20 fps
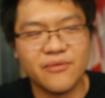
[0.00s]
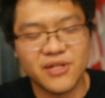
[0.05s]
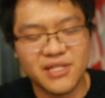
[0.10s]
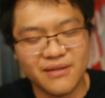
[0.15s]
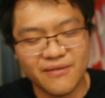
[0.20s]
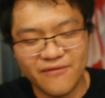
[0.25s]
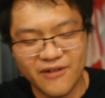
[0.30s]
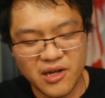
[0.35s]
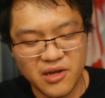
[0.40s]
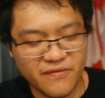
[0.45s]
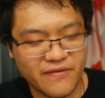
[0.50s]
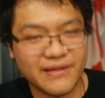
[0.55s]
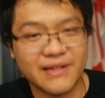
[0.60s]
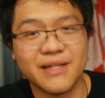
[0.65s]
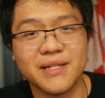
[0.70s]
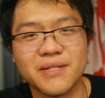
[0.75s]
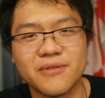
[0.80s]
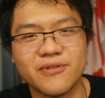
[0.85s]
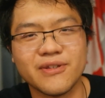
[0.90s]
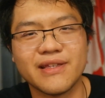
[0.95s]
wasn't afraid of anything
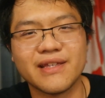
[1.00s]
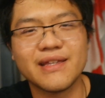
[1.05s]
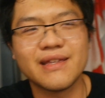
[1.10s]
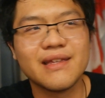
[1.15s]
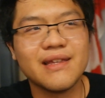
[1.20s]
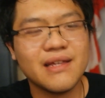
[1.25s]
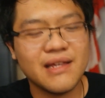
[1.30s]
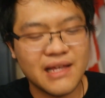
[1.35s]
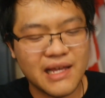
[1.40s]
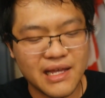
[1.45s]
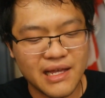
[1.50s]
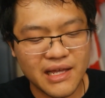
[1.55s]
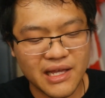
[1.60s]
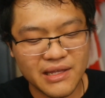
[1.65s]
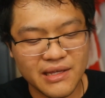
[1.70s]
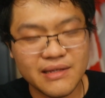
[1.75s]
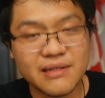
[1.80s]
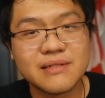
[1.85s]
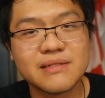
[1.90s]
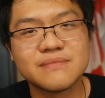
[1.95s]
else really. Okay,
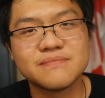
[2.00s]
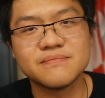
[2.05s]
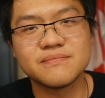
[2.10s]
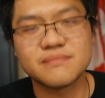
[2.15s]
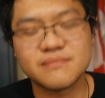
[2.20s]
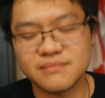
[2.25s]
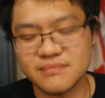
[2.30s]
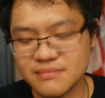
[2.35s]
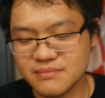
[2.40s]
awesome. So